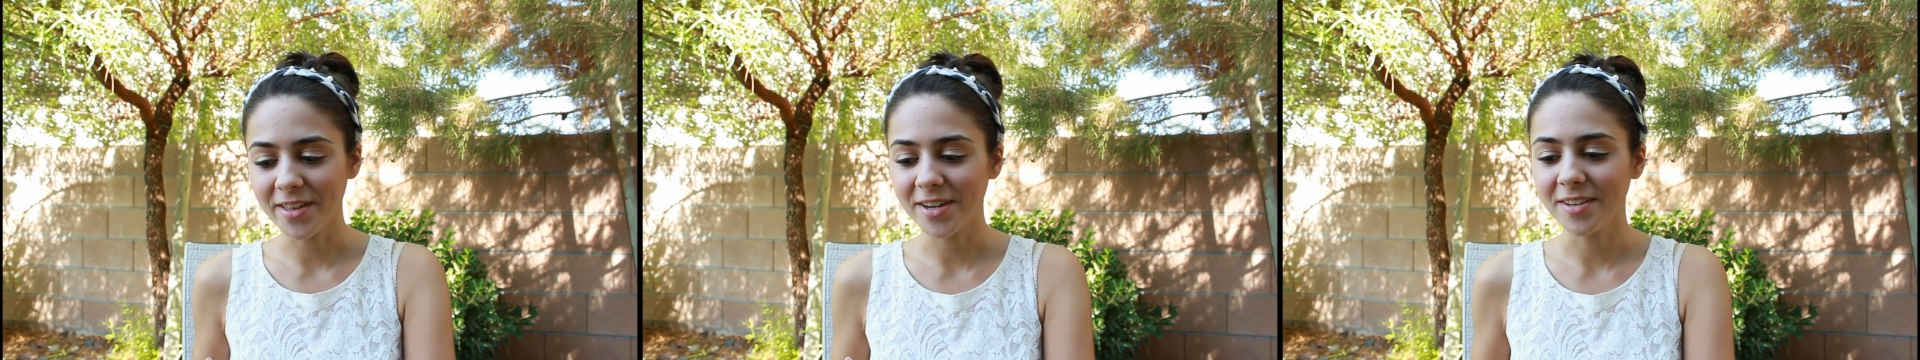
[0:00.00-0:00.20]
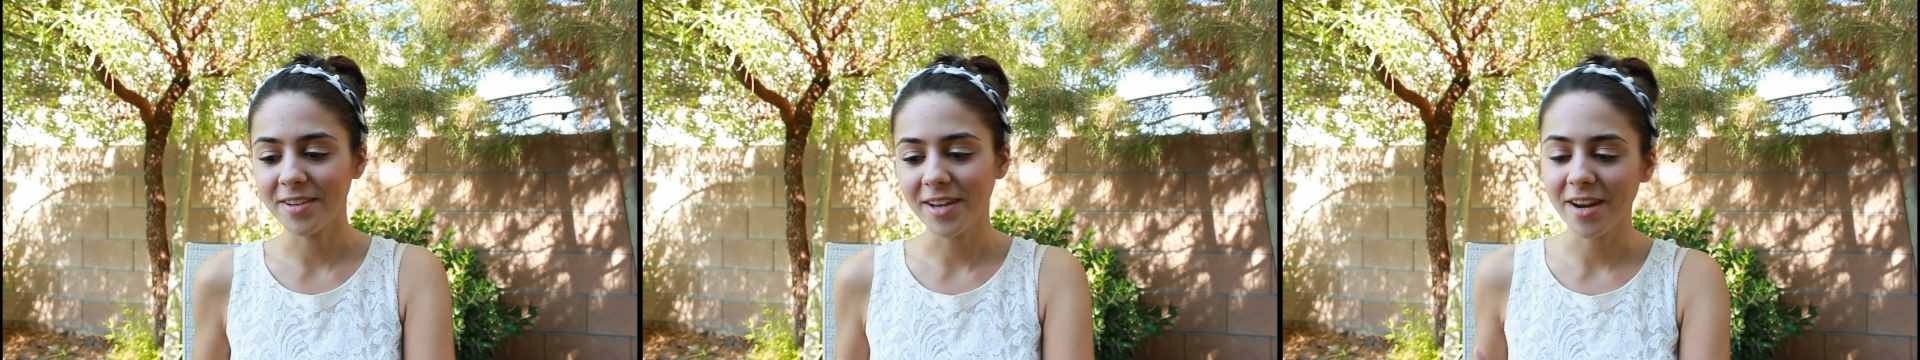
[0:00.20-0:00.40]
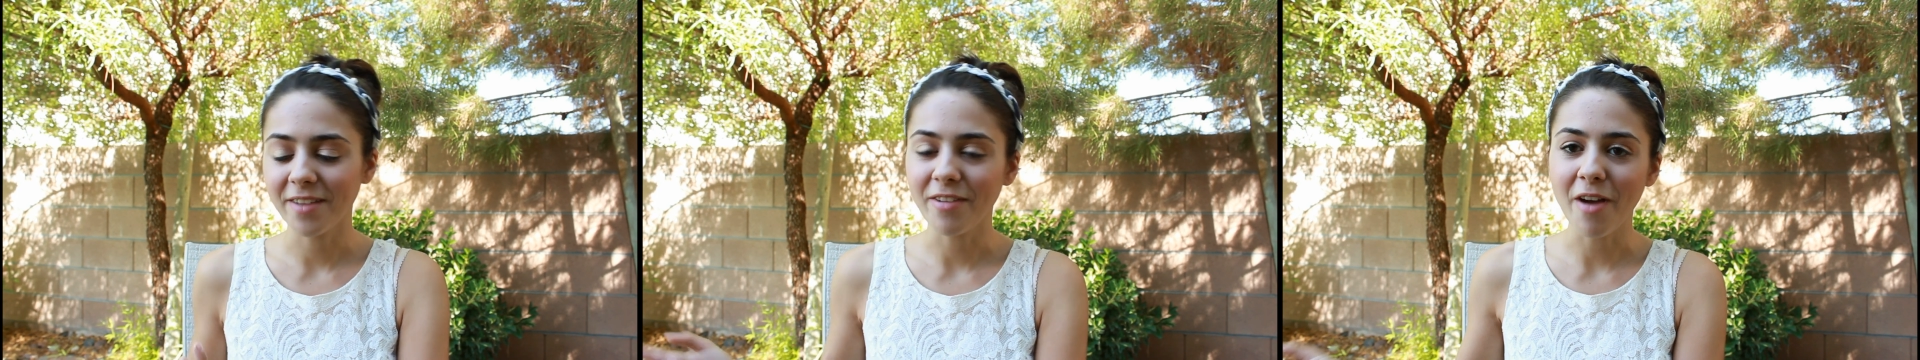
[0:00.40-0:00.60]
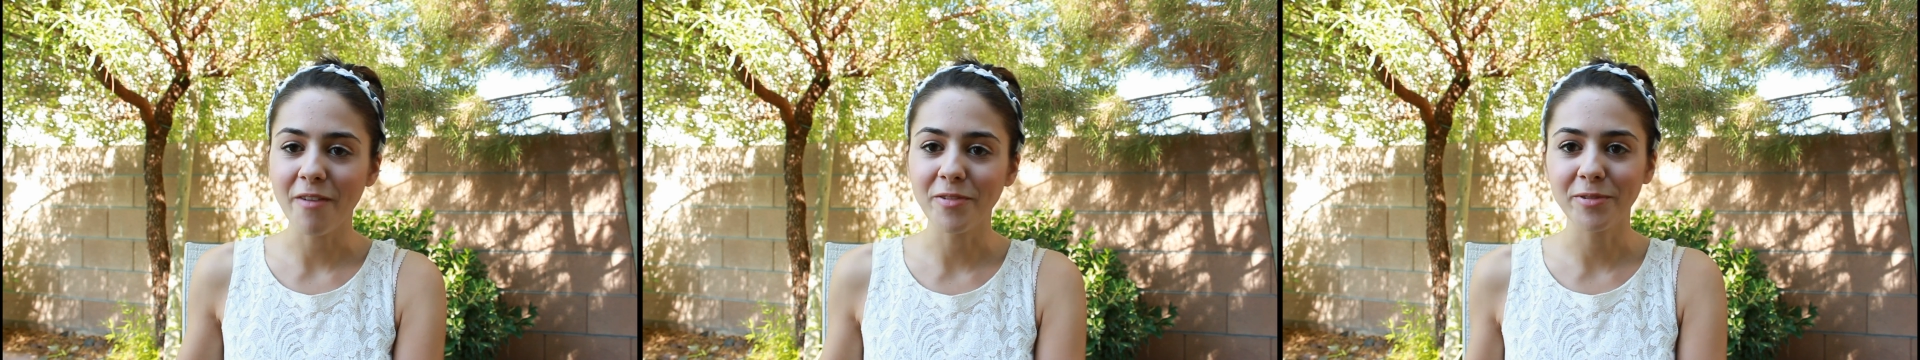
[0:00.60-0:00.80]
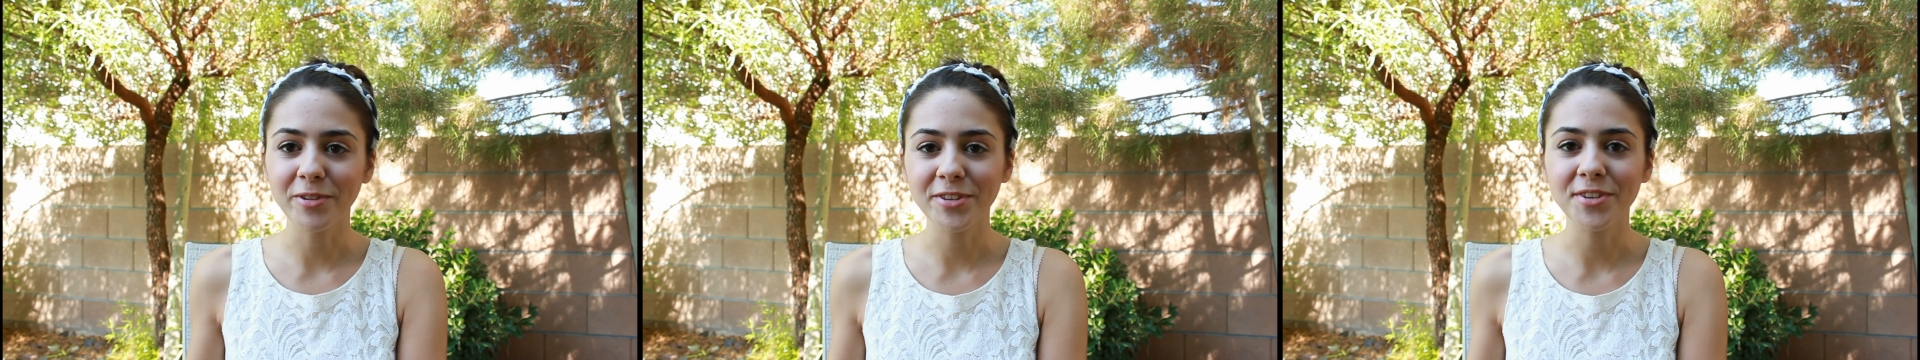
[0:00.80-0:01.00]
then you kind of have
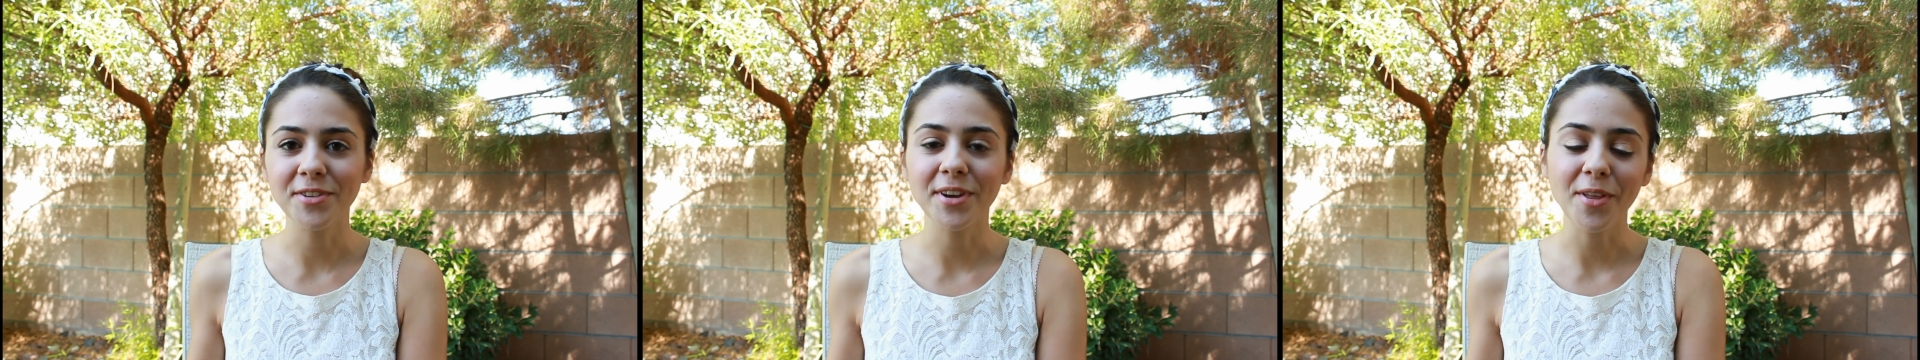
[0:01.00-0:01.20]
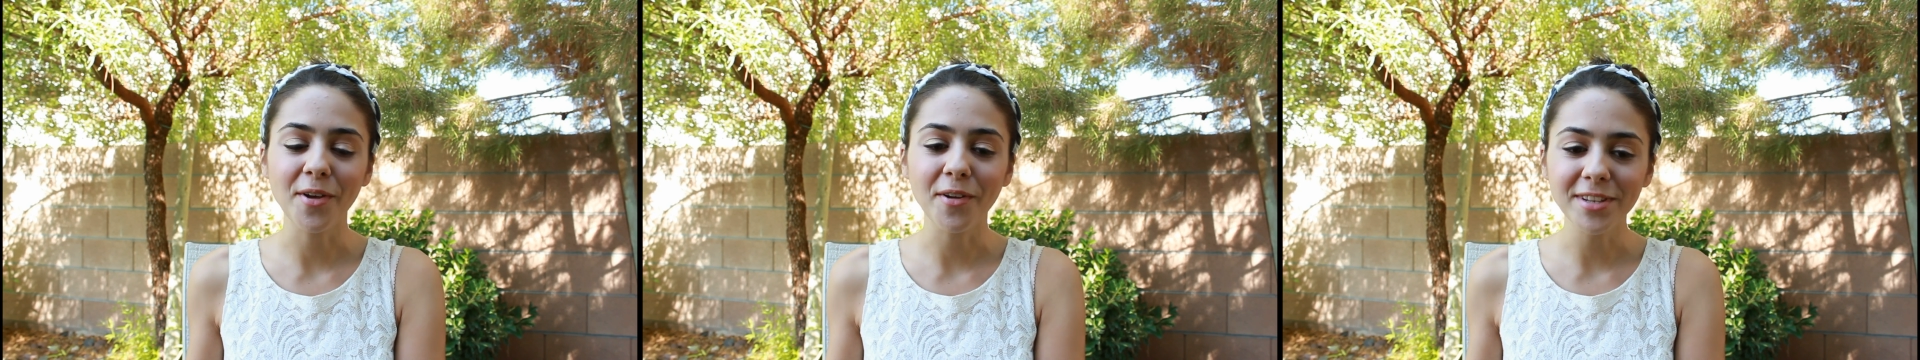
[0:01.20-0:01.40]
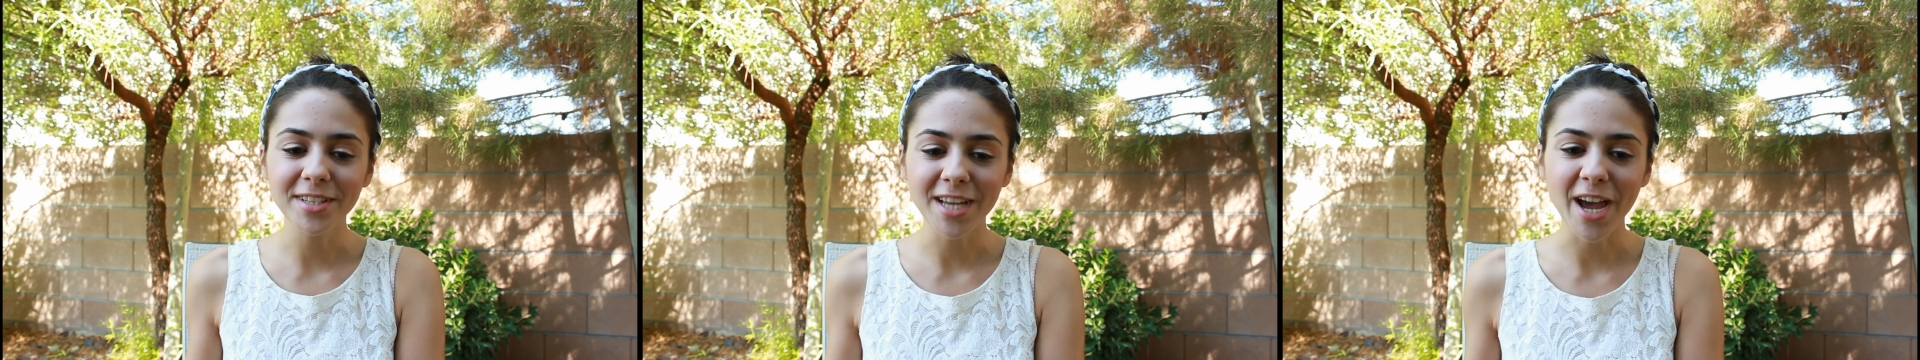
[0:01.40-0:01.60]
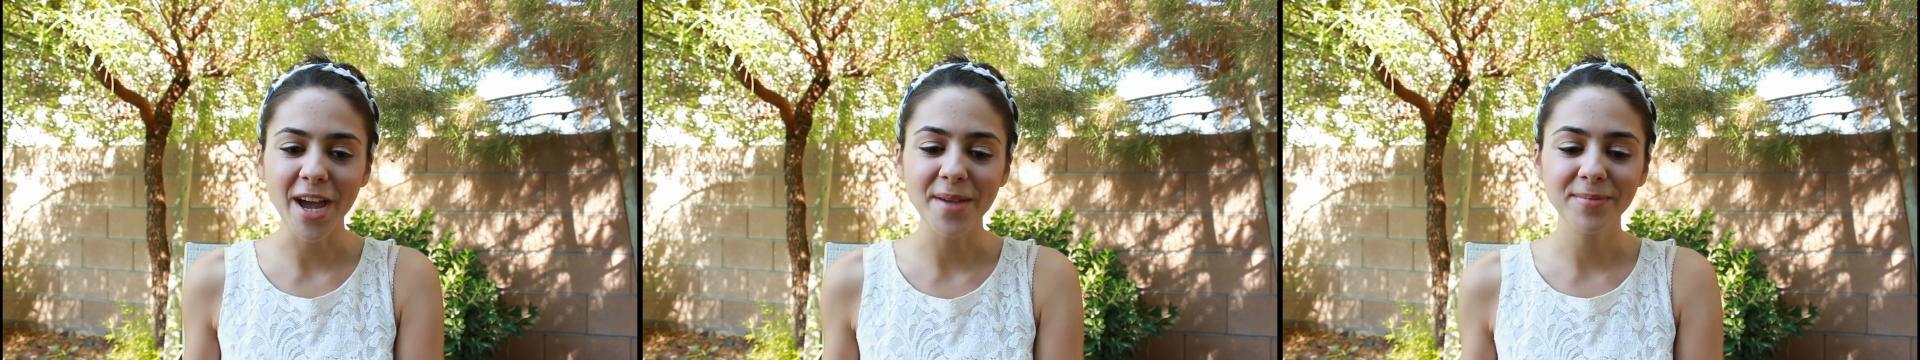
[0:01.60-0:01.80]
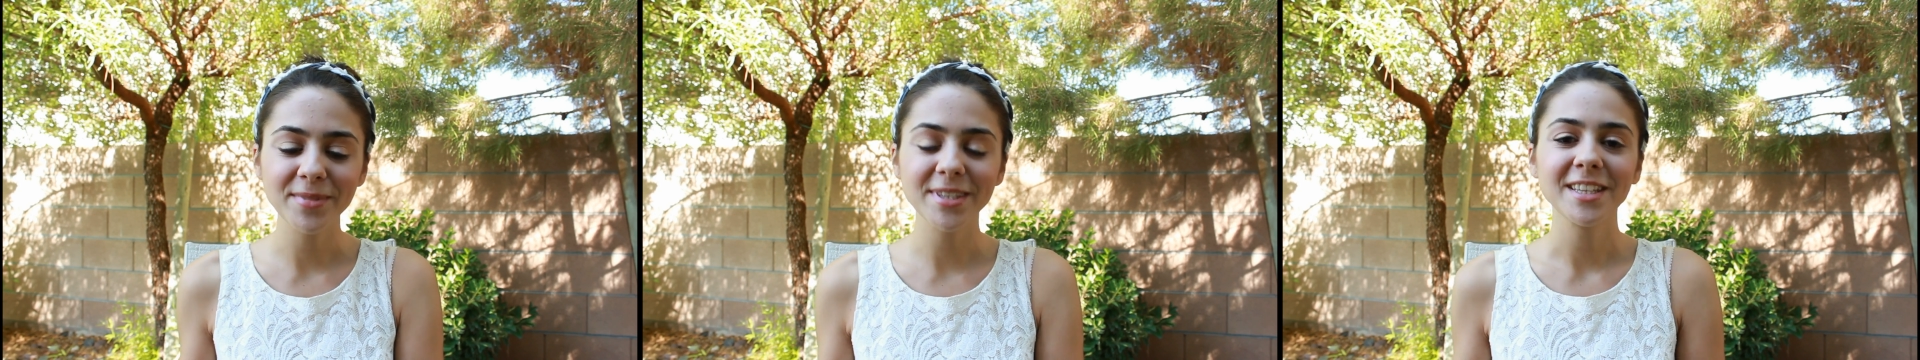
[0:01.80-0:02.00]
her with you at all
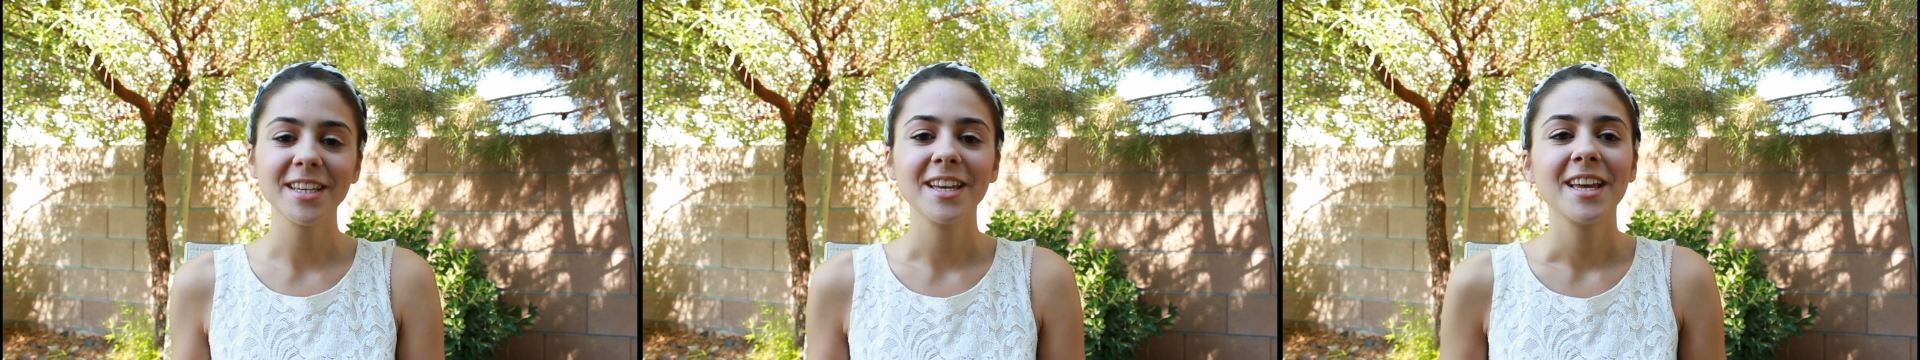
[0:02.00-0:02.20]
times.